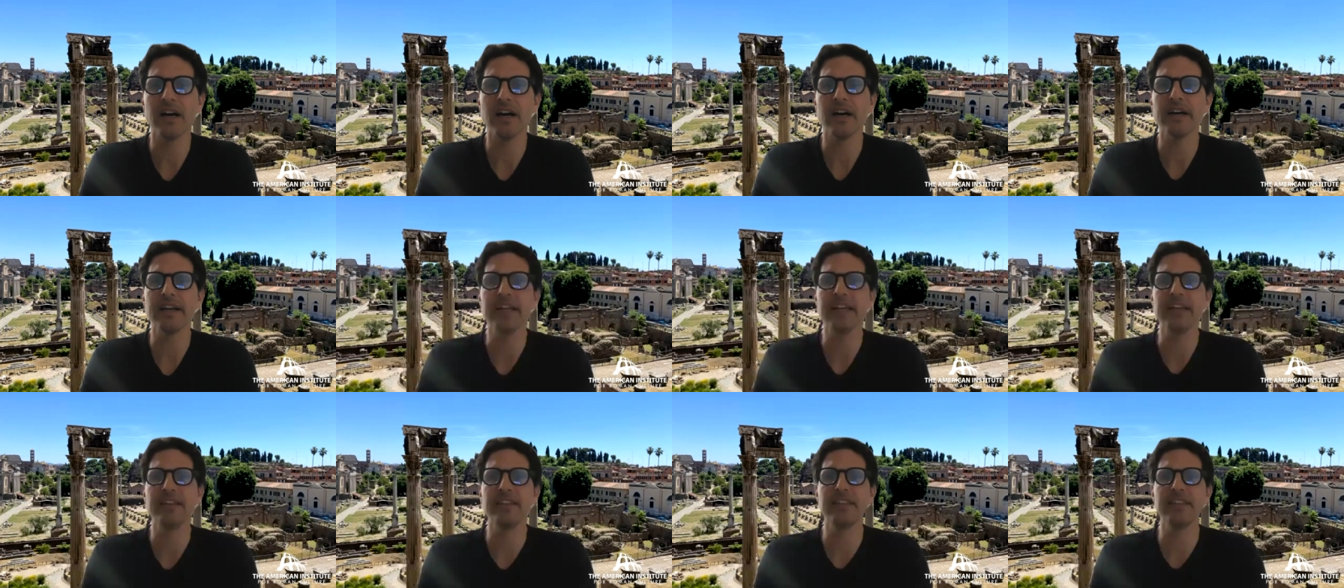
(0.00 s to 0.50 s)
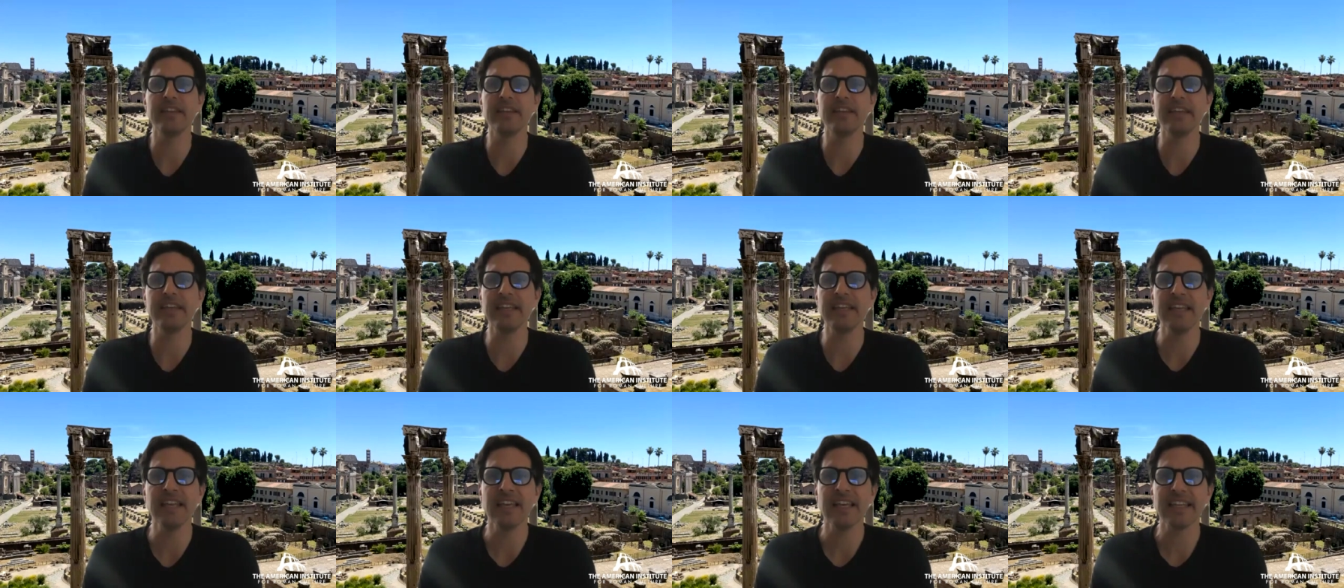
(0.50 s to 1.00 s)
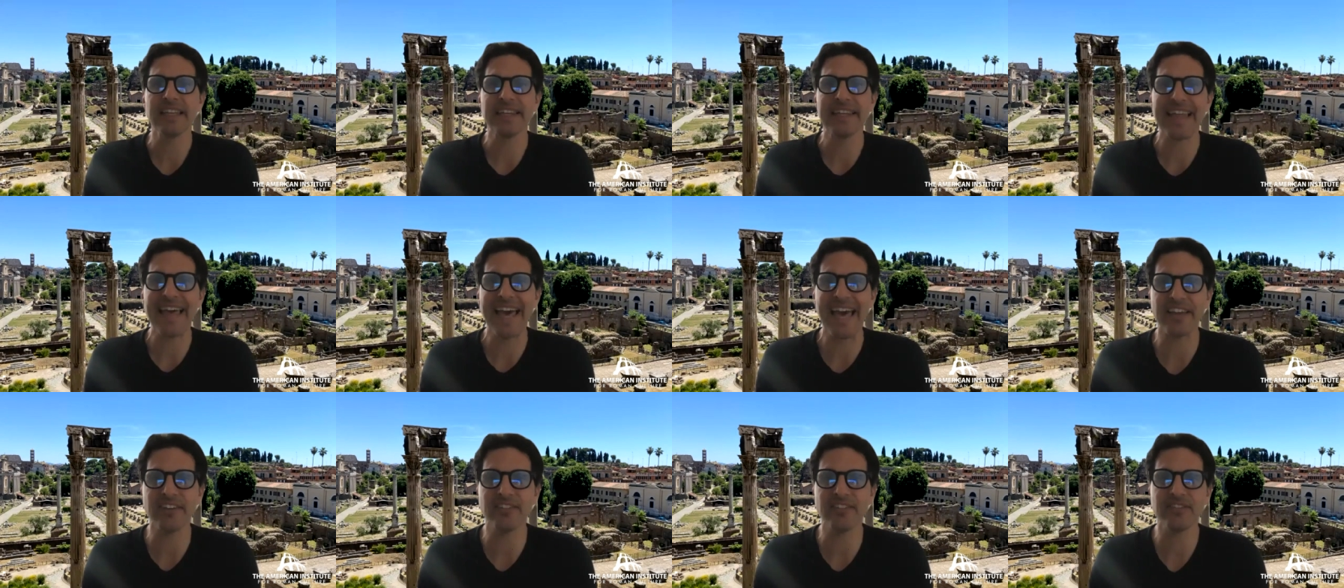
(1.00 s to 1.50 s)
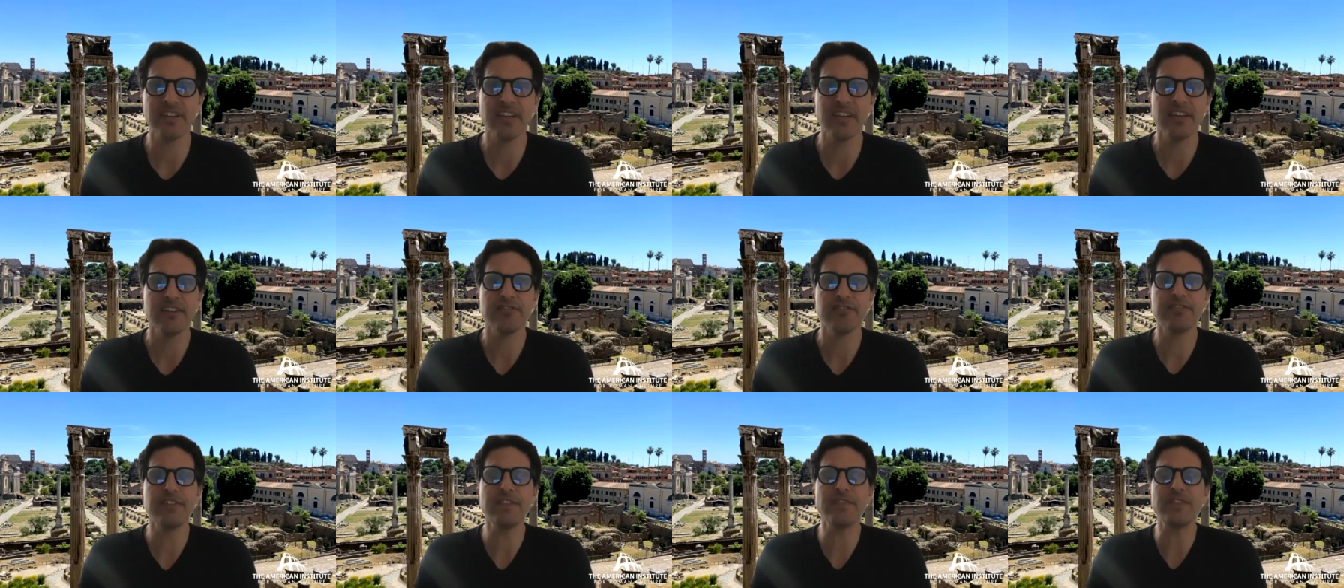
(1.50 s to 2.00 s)
in the last
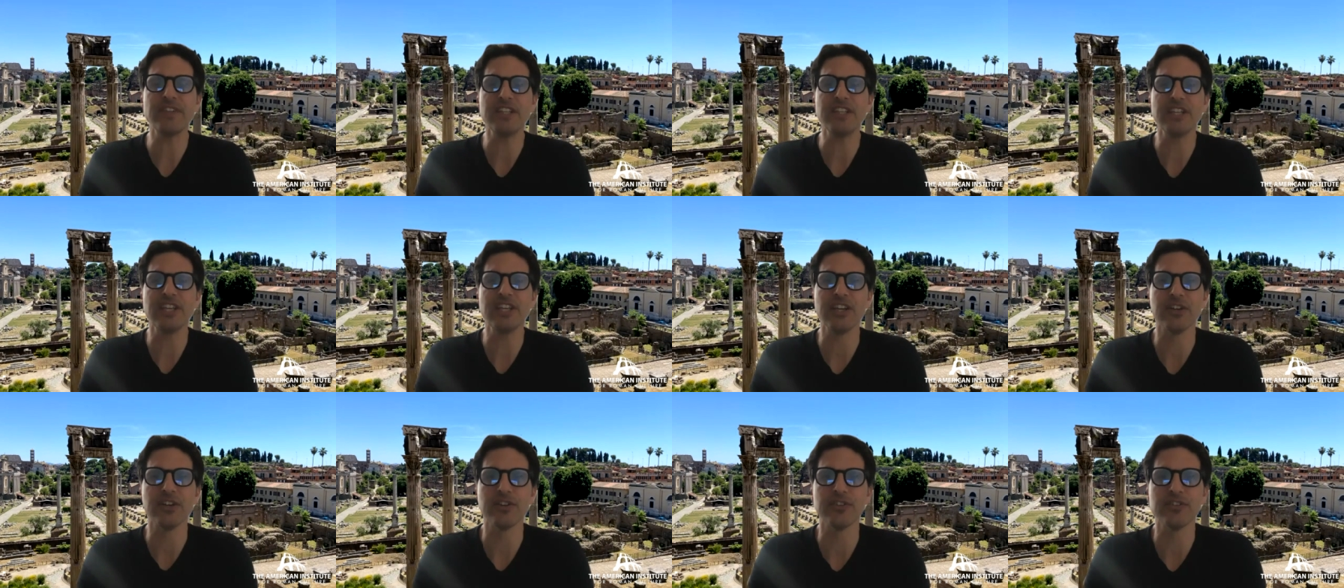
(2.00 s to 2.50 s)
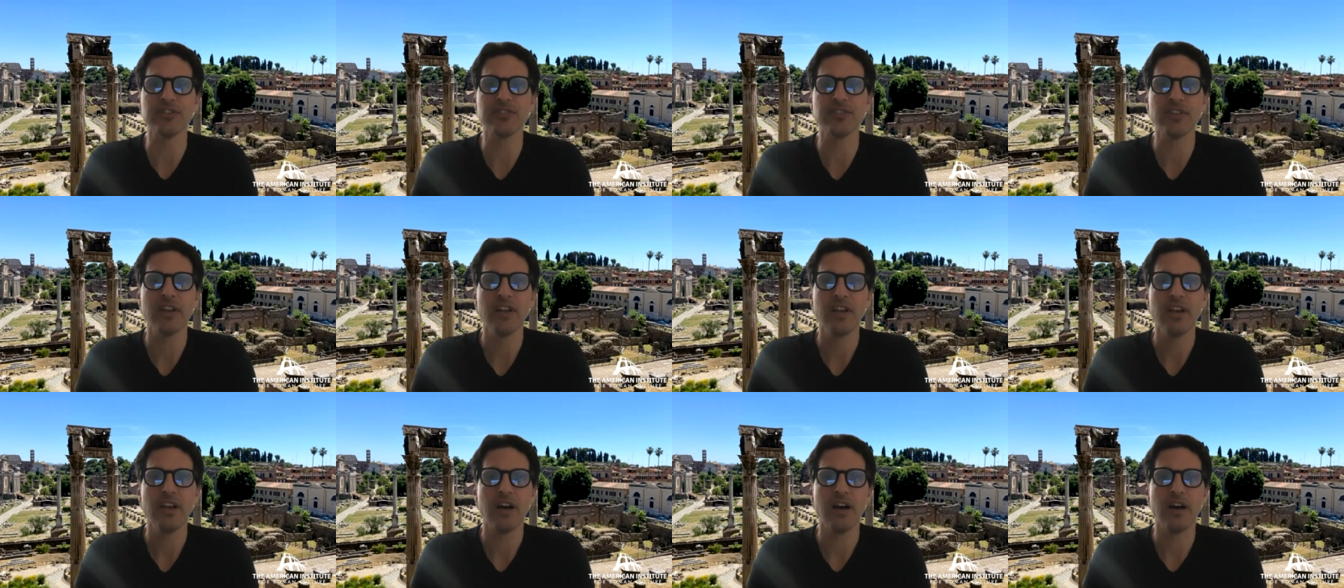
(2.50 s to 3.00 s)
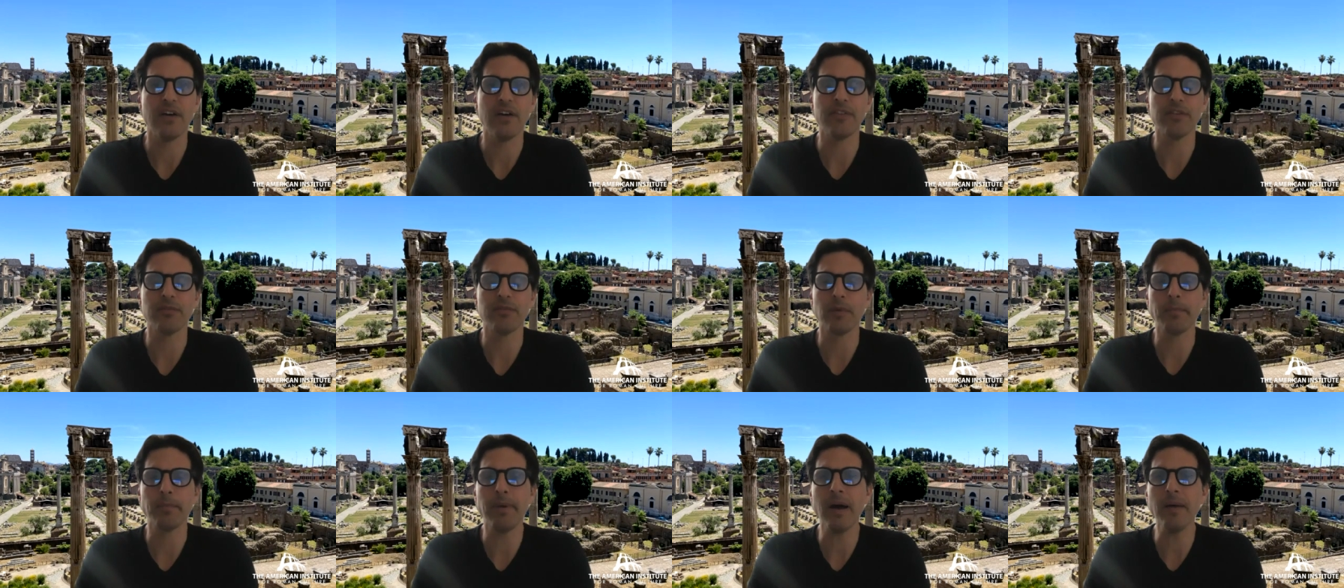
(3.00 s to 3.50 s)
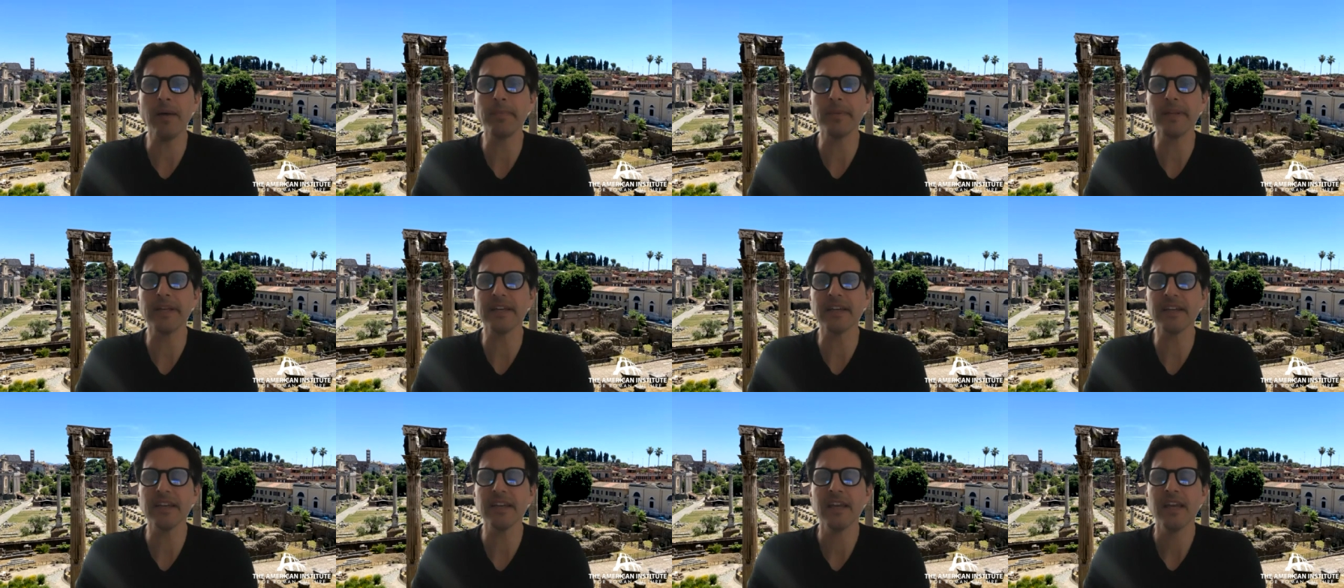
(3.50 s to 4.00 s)
50 years of the
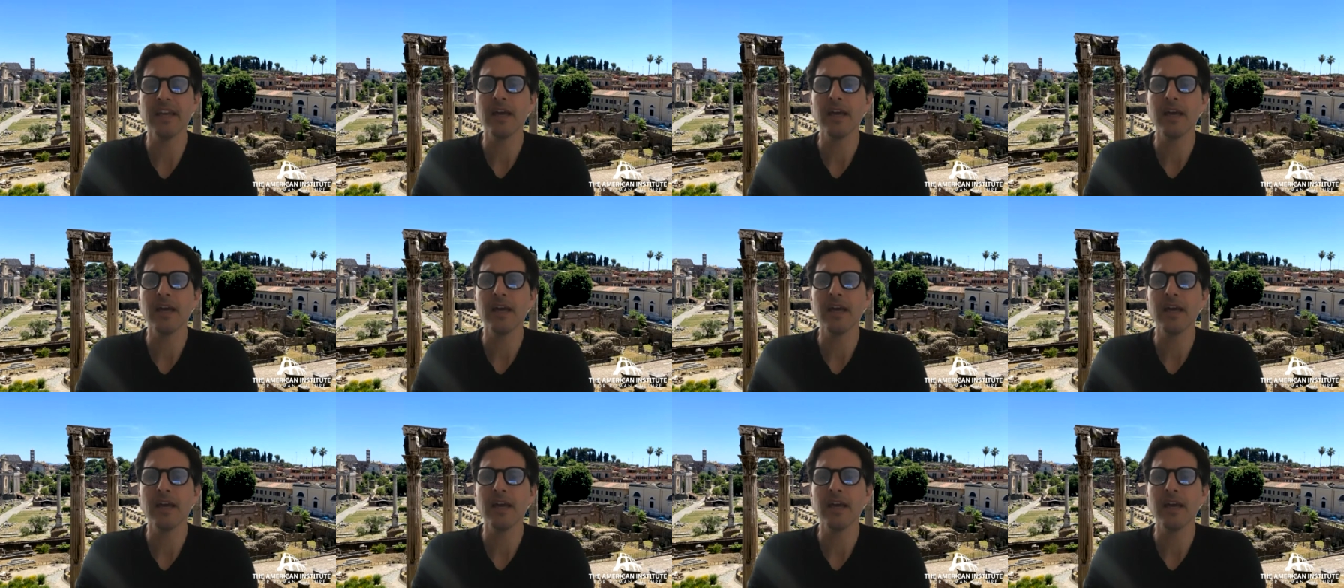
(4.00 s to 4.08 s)
Republic,